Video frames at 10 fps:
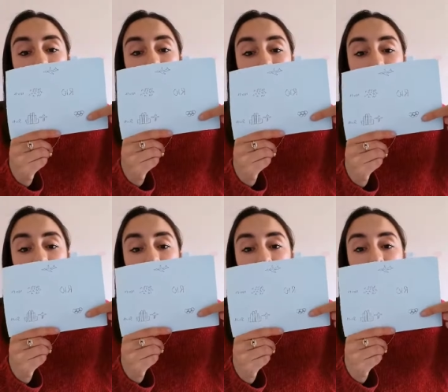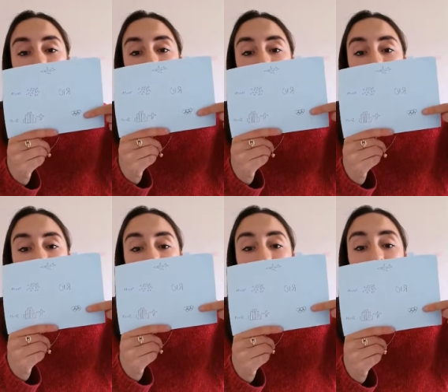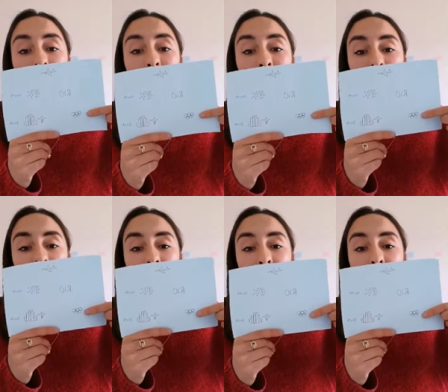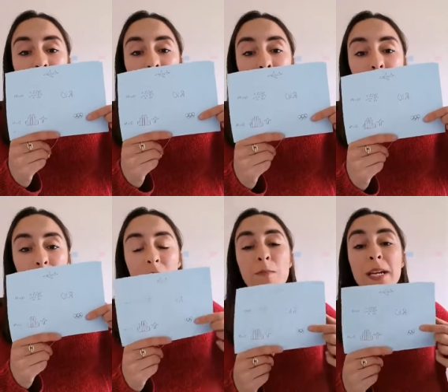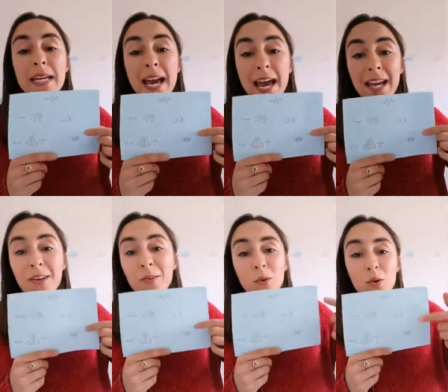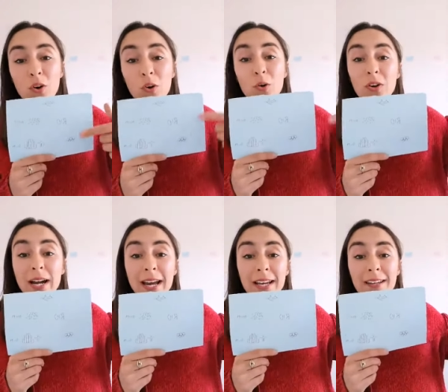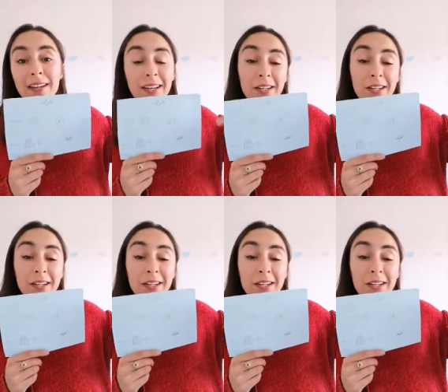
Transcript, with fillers: It's called Baja, um, but it's B A or or A.